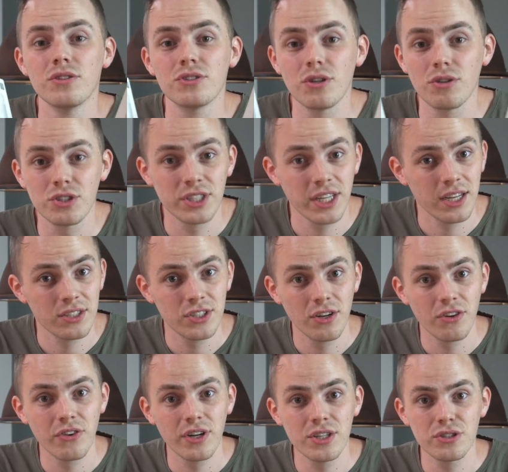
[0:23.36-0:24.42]
So the second
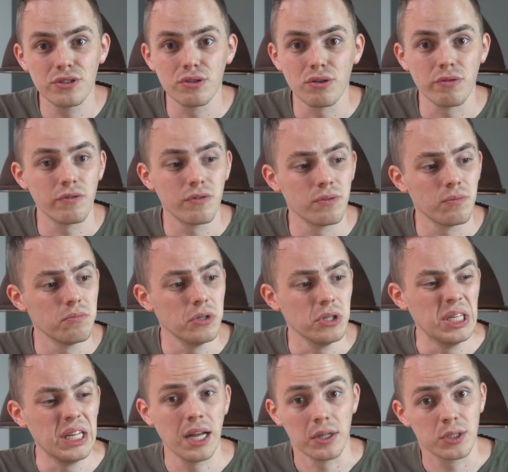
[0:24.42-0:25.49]
generation of
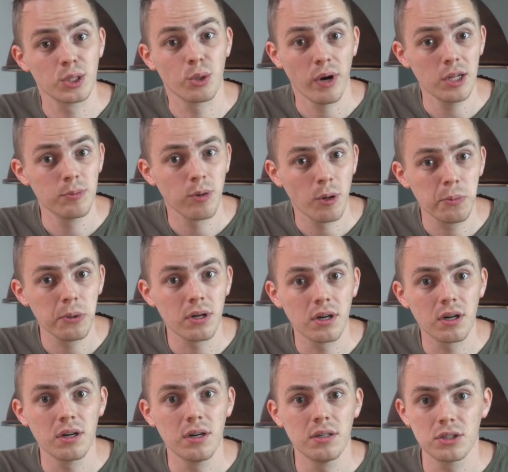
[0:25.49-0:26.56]
Yeelight's quite
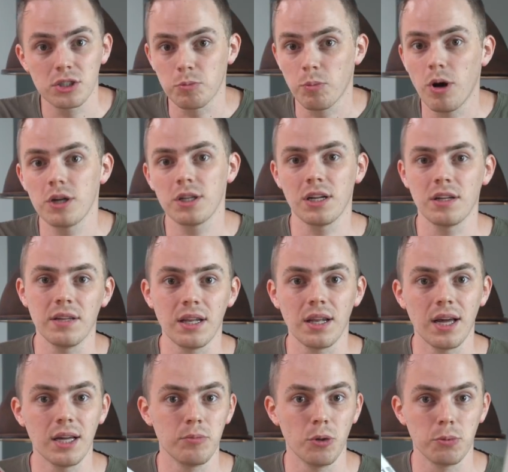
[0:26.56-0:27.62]
popular smart LED
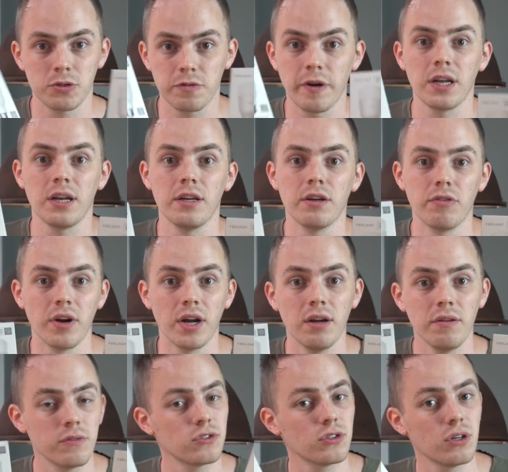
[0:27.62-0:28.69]
light bulbs finally
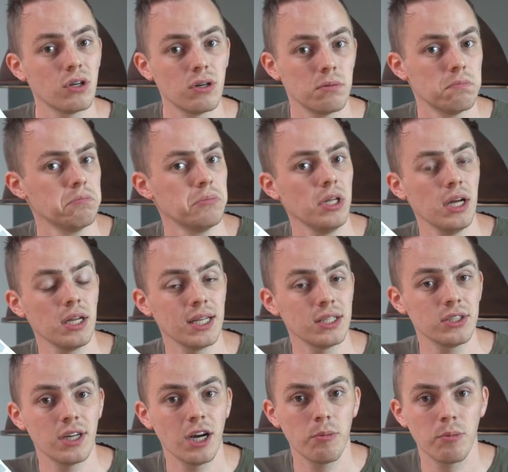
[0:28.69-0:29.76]
arrived, so yeah, let's
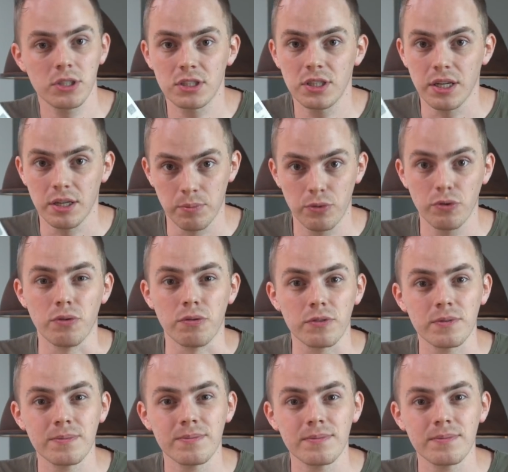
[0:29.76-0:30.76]
see how much they improved.